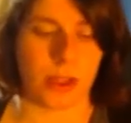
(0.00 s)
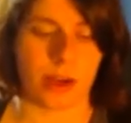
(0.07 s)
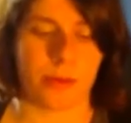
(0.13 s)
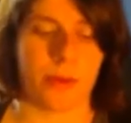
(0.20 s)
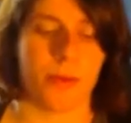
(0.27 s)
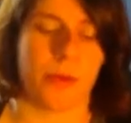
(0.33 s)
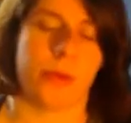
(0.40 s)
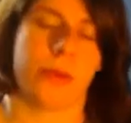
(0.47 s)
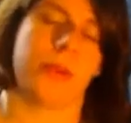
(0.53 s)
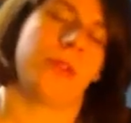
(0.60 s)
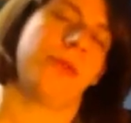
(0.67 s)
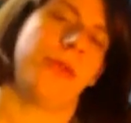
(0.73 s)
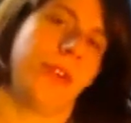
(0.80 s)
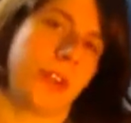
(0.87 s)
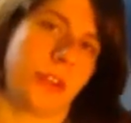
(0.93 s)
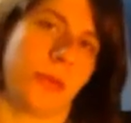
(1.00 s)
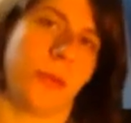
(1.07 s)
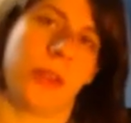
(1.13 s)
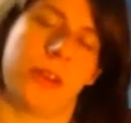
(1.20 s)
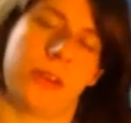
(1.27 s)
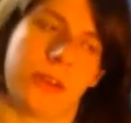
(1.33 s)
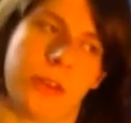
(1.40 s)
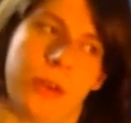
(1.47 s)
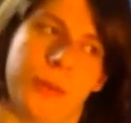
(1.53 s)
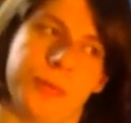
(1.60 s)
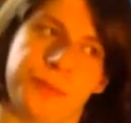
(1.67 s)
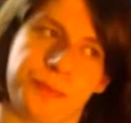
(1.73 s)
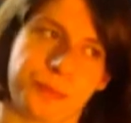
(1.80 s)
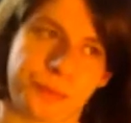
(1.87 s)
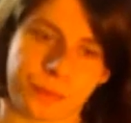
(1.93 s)
a lot of people will do freezer meals, so
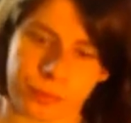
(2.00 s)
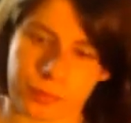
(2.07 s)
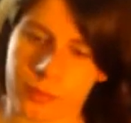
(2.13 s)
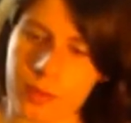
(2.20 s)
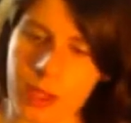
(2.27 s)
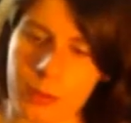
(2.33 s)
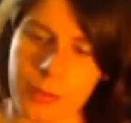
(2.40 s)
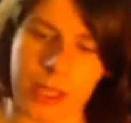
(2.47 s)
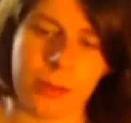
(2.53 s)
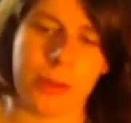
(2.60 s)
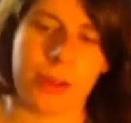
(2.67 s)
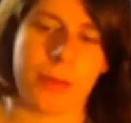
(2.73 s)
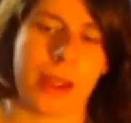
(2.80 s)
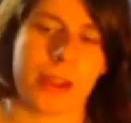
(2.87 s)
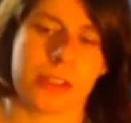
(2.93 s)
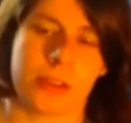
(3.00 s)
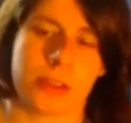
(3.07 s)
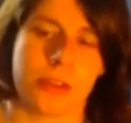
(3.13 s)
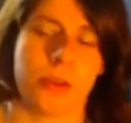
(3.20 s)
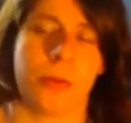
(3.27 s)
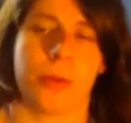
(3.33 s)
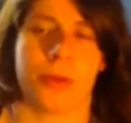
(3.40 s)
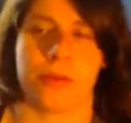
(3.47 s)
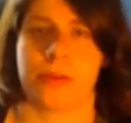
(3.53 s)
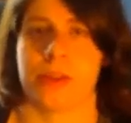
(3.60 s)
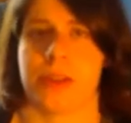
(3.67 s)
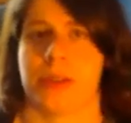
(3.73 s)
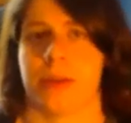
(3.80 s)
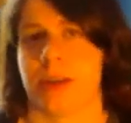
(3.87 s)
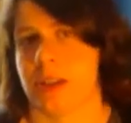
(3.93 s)
make a big batch of soup and
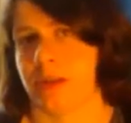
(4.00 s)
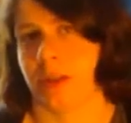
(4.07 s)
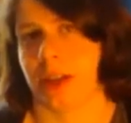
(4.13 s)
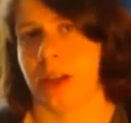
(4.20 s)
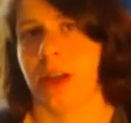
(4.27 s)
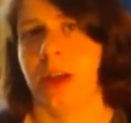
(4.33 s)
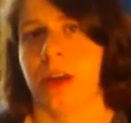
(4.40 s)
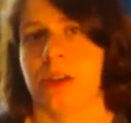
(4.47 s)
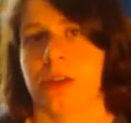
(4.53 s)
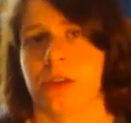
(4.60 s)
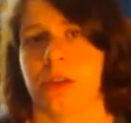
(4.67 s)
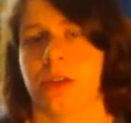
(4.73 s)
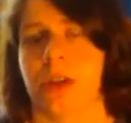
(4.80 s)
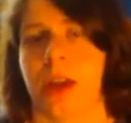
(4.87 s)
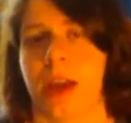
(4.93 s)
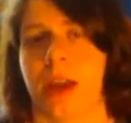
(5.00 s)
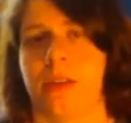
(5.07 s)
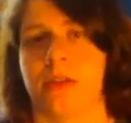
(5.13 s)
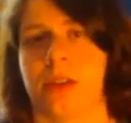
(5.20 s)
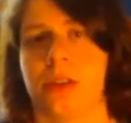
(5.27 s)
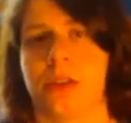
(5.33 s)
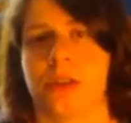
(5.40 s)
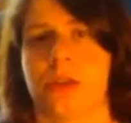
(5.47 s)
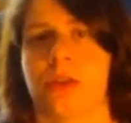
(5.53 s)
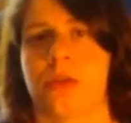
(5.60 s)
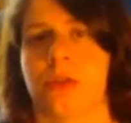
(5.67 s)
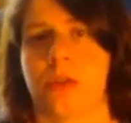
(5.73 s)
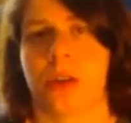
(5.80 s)
freeze a bunch of it so you're not having to